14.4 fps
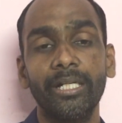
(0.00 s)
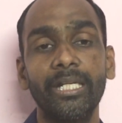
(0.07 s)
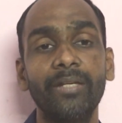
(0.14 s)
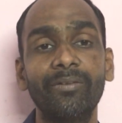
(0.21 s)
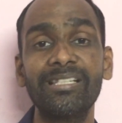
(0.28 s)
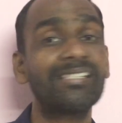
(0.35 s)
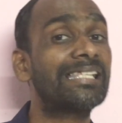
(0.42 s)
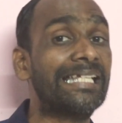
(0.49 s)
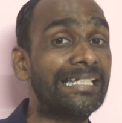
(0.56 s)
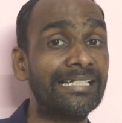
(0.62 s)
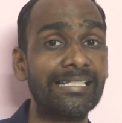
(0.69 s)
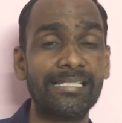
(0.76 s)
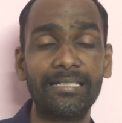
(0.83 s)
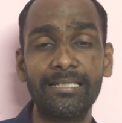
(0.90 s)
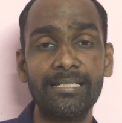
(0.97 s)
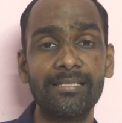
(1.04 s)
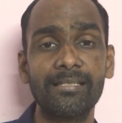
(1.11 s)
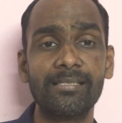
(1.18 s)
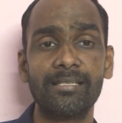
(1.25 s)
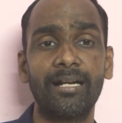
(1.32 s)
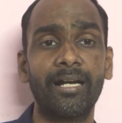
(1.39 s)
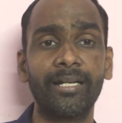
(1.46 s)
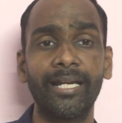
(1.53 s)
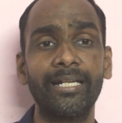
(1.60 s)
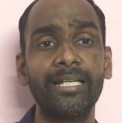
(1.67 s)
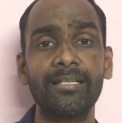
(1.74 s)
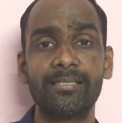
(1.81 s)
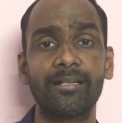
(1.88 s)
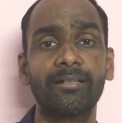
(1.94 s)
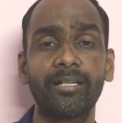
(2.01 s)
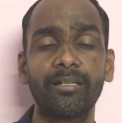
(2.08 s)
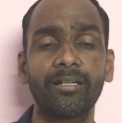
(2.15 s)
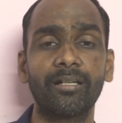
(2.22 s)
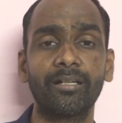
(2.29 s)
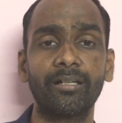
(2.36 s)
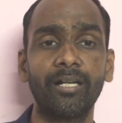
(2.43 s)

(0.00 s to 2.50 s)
Even the senior citizens are getting certain